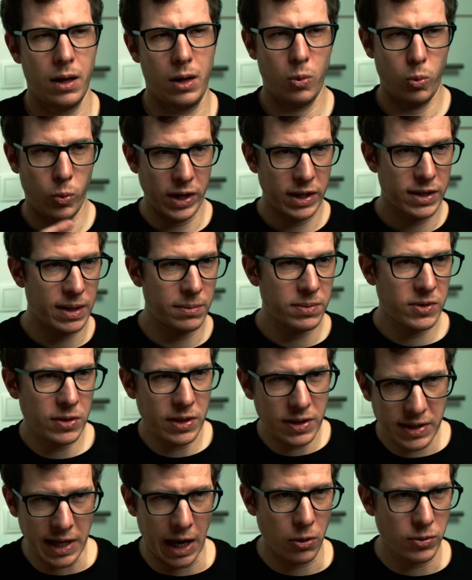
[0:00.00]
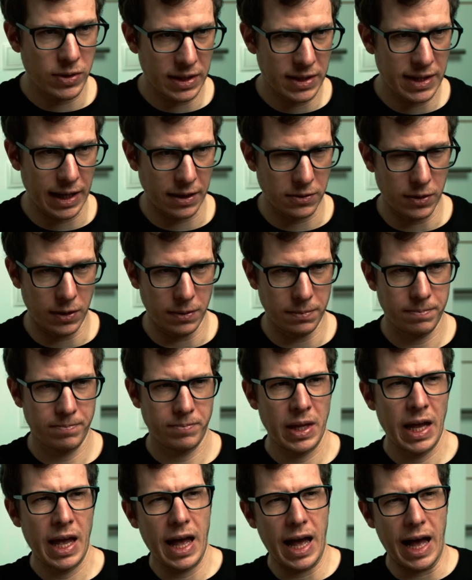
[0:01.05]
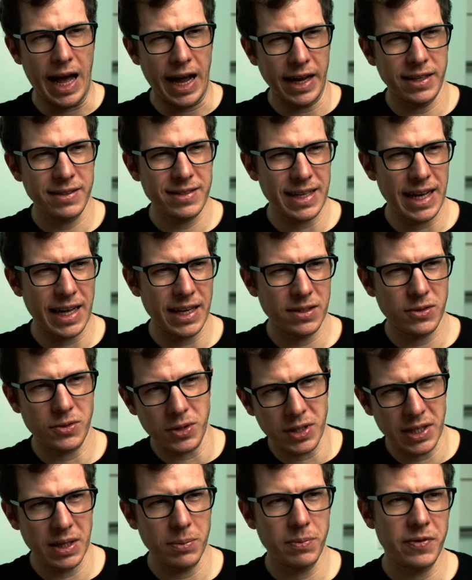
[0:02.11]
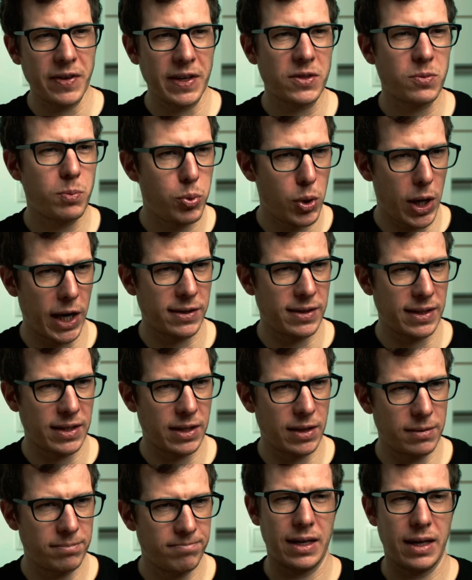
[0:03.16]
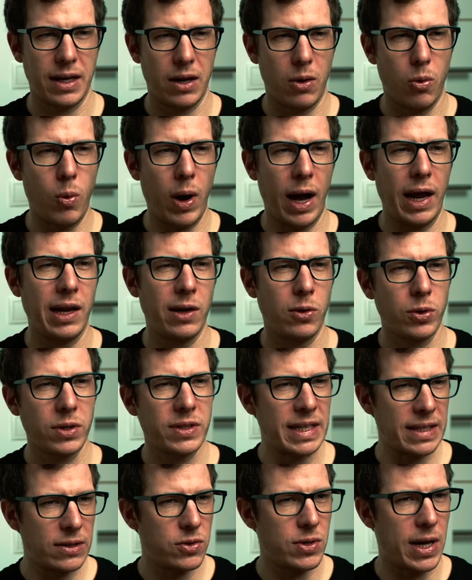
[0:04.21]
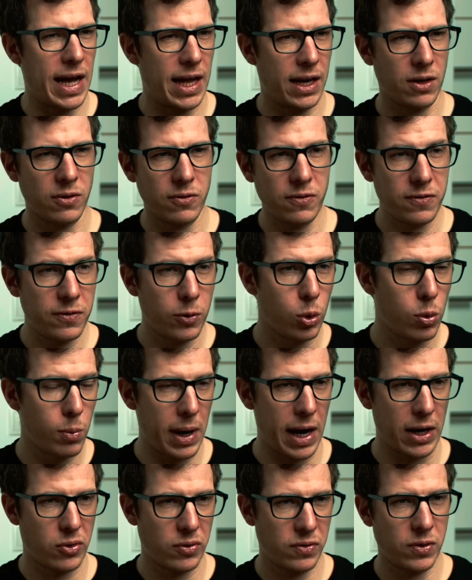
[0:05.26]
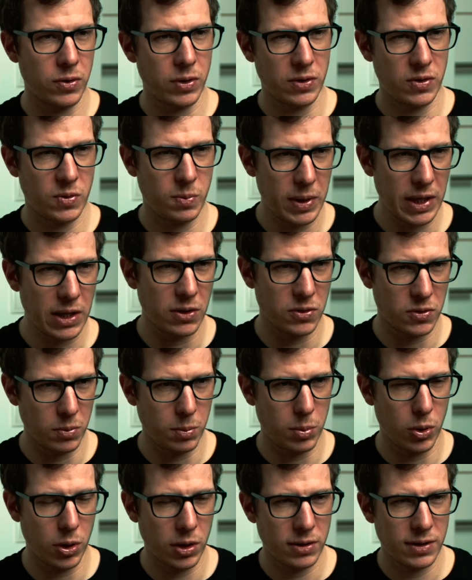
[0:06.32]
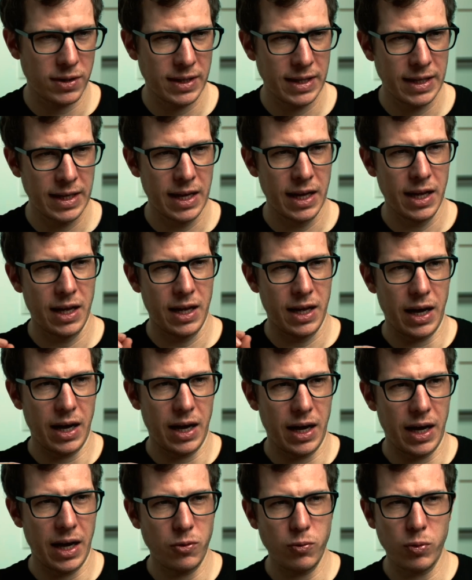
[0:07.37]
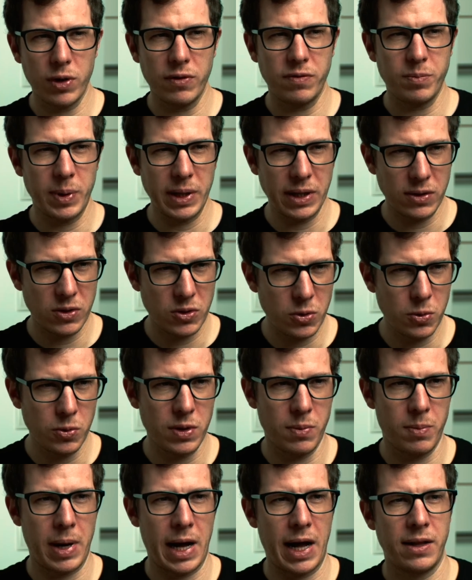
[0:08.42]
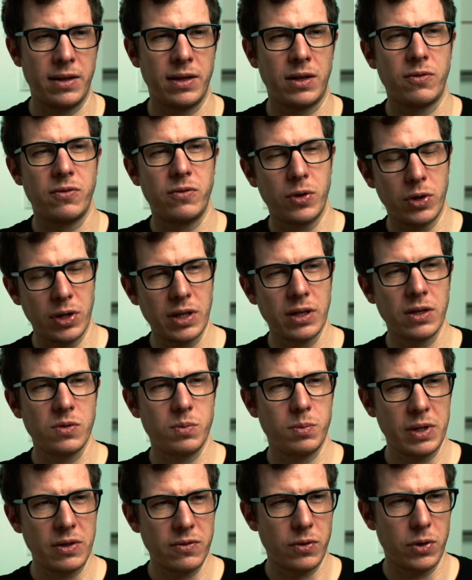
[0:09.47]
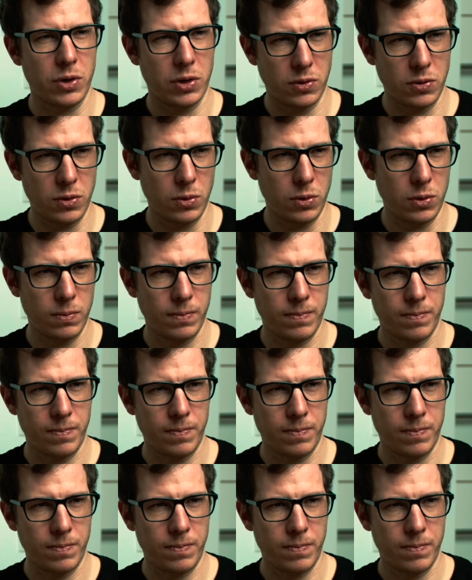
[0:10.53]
When it comes to the sound detector, I decided to keep things practical. While I looked into adding full microphone and speaker support, it would have been too demanding for the ESP32